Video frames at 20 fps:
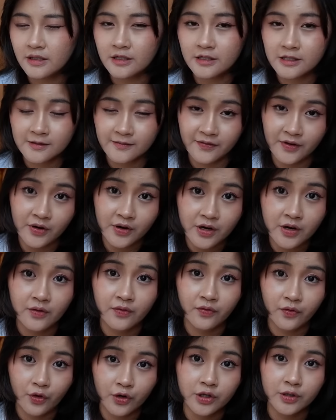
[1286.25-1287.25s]
It's very
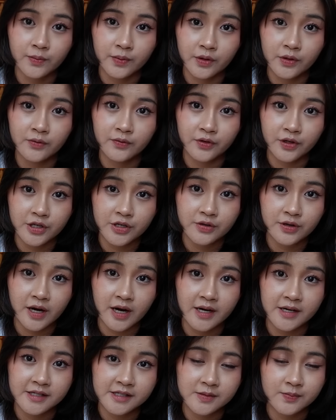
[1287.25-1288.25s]
affordable for you
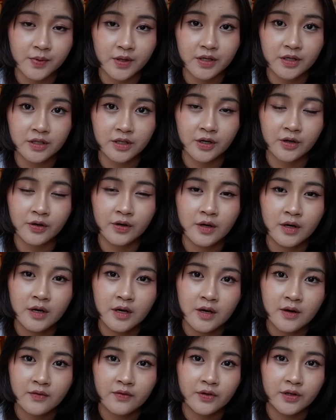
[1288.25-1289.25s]
guys, but you know,
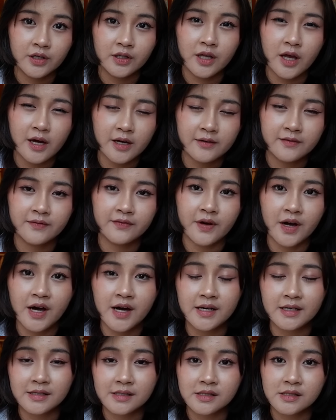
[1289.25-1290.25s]
for a lot of
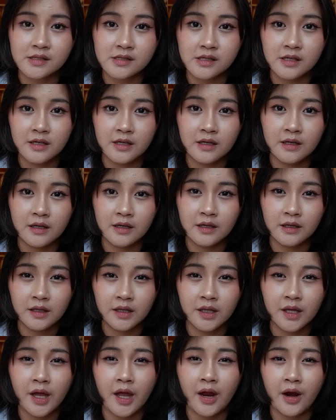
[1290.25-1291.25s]
us,
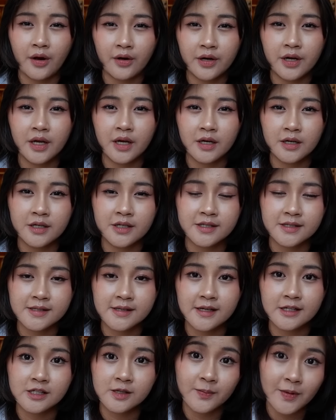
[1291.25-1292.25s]
in the area
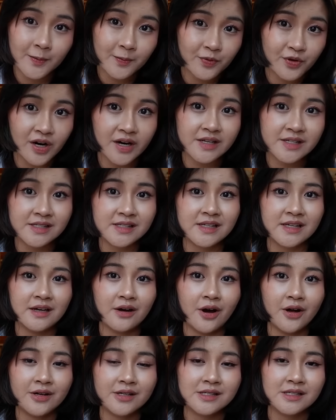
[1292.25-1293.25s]
it's it's a bit pricey
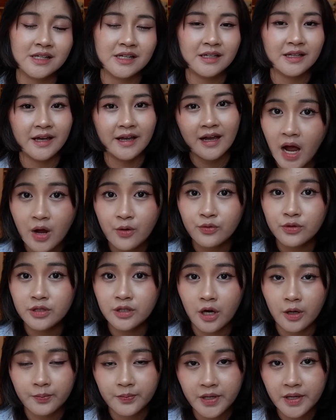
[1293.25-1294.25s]
honestly like i would
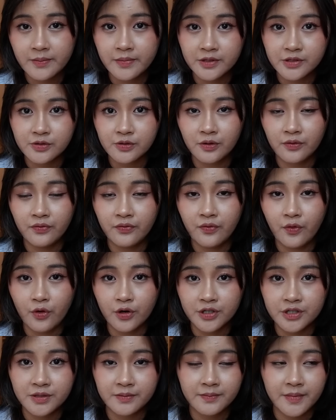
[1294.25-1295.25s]
not be able to
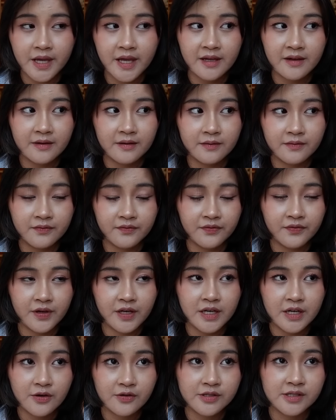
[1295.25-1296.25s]
afford to make
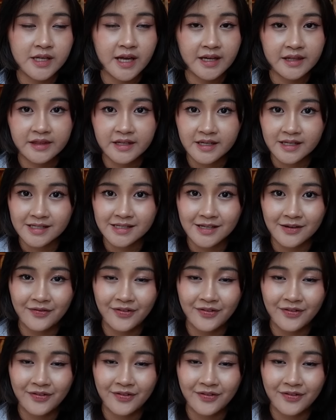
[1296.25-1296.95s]
videos like this